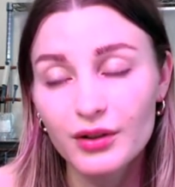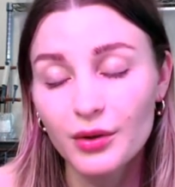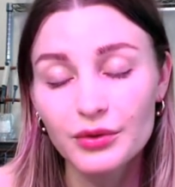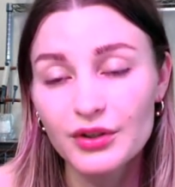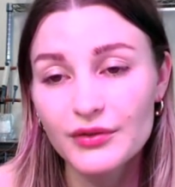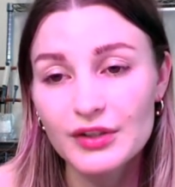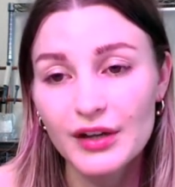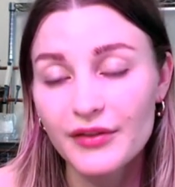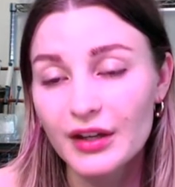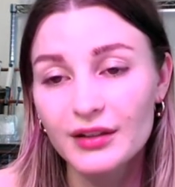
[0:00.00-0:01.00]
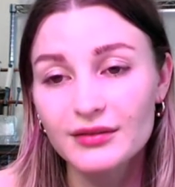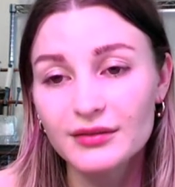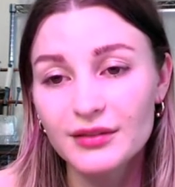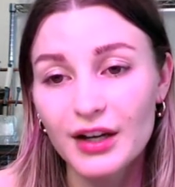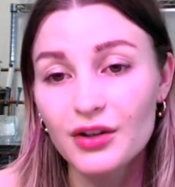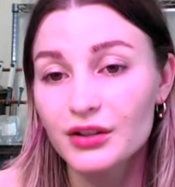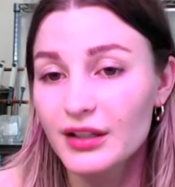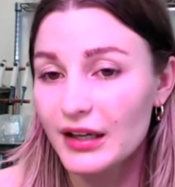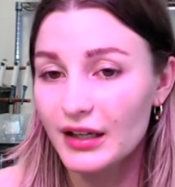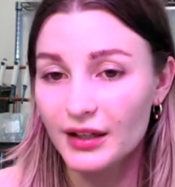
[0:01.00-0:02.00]
cultures of stuff that I
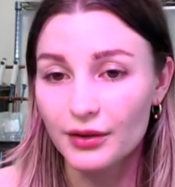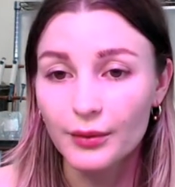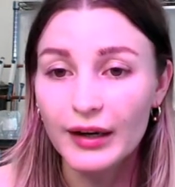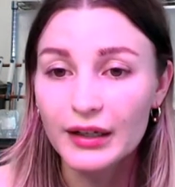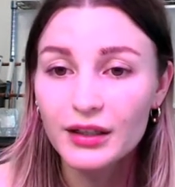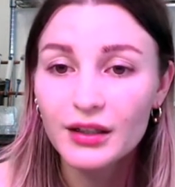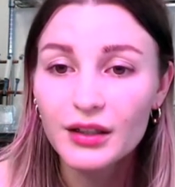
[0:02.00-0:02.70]
couldn't get any other way.